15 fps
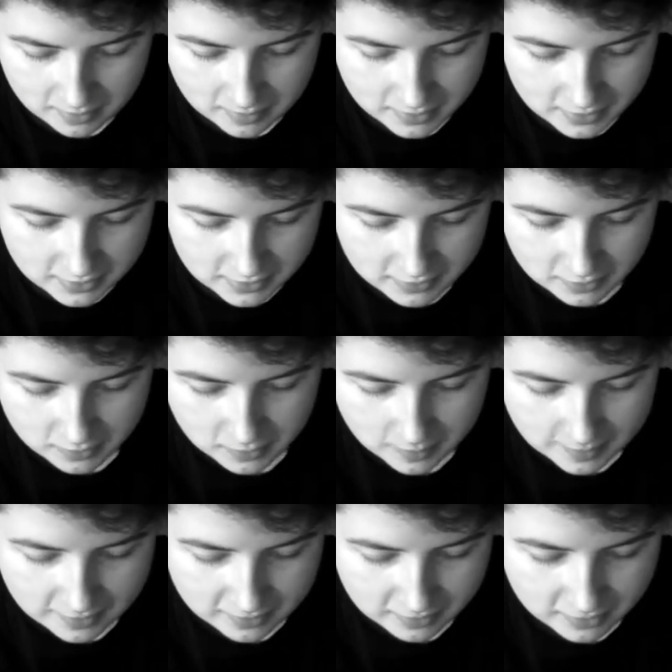he did talk
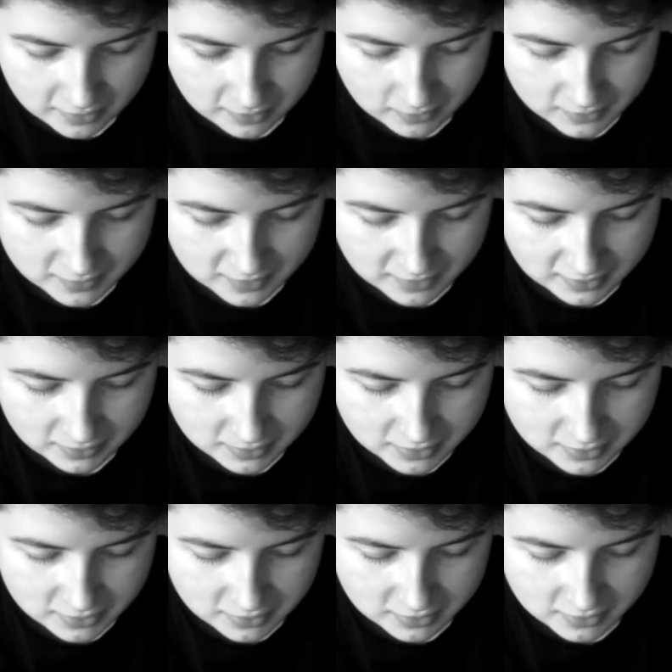about a long-standing wish
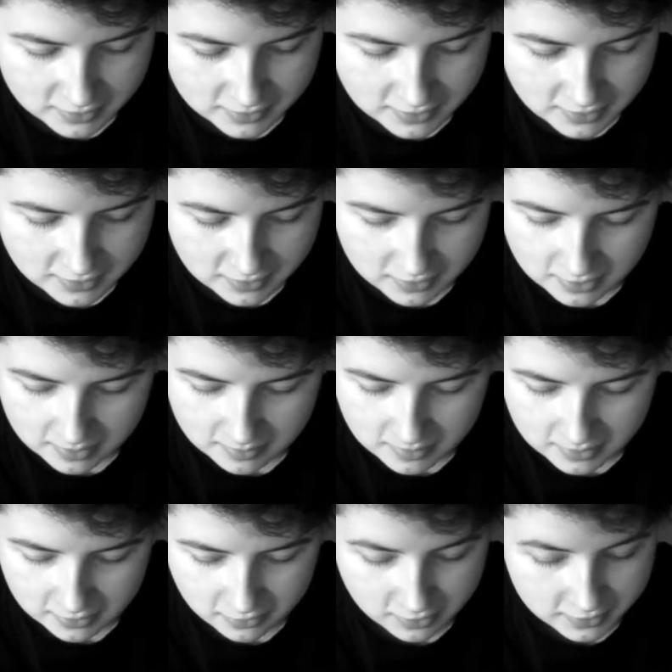to transition and met
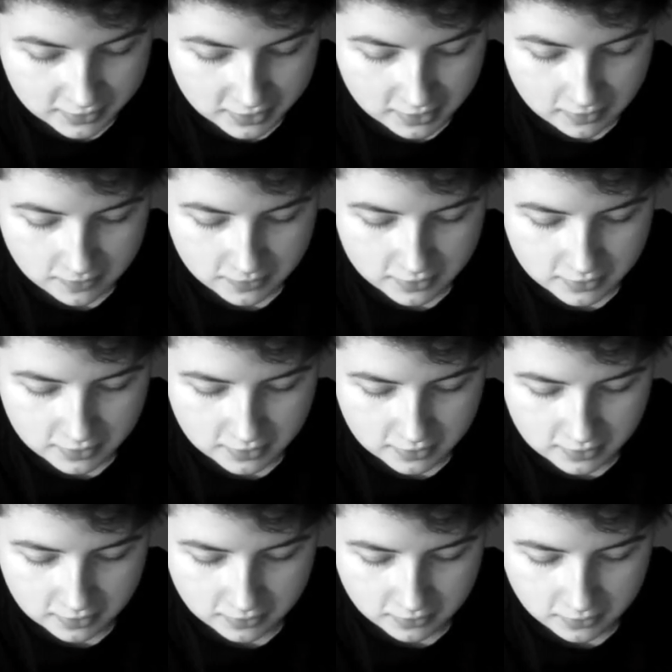the criteria for gender
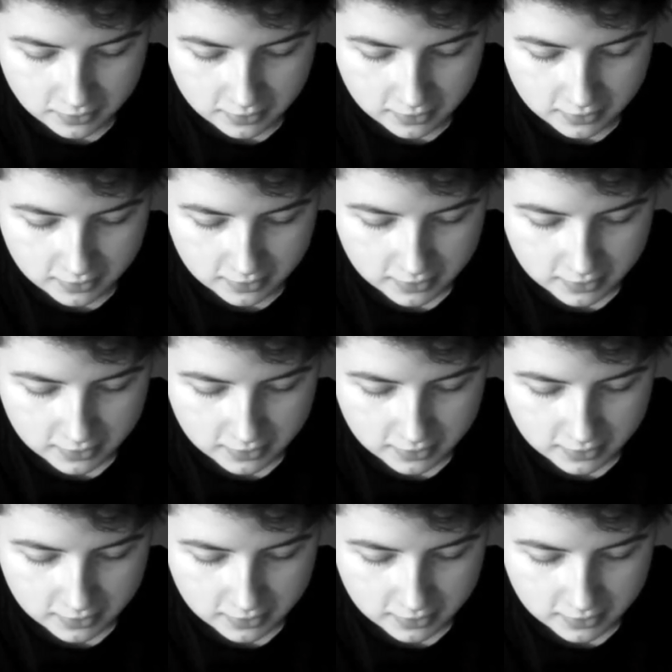dysphoria.